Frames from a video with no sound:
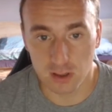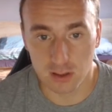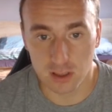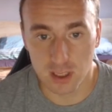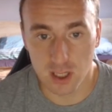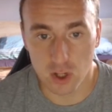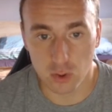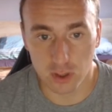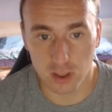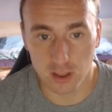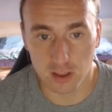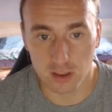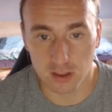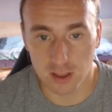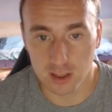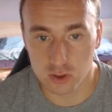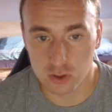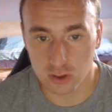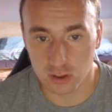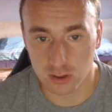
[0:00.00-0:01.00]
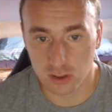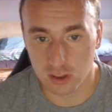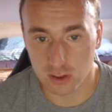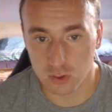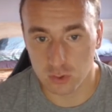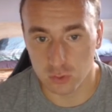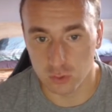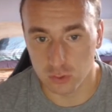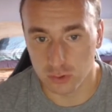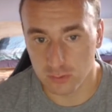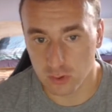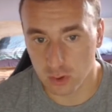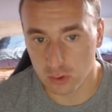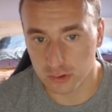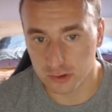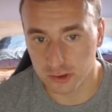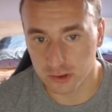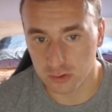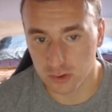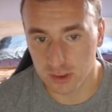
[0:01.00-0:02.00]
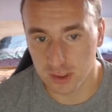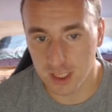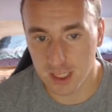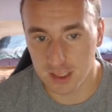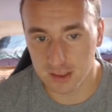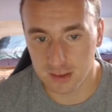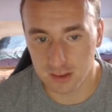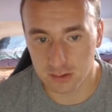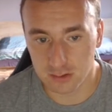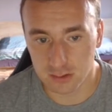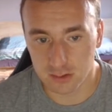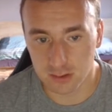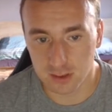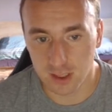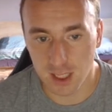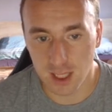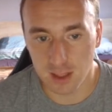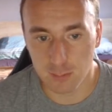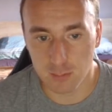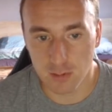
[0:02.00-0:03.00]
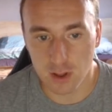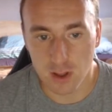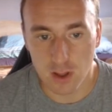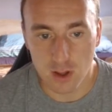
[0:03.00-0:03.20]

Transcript: Now he can actually include also the knight into the game,